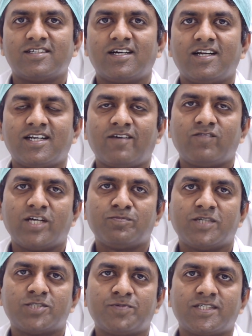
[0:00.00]
and I've done
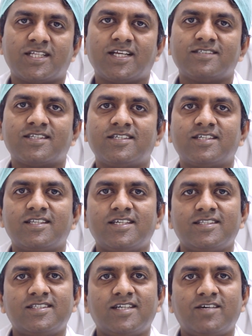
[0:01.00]
my specialization
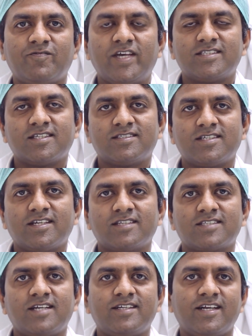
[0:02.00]
in uh, face
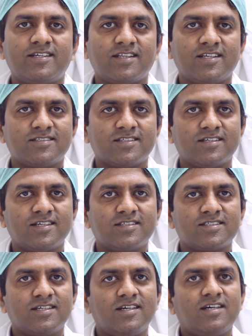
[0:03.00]
aesthetics and dental
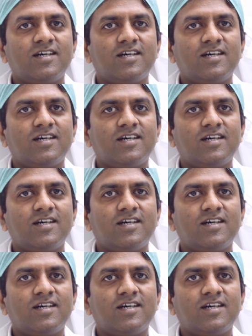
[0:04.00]
aesthetics.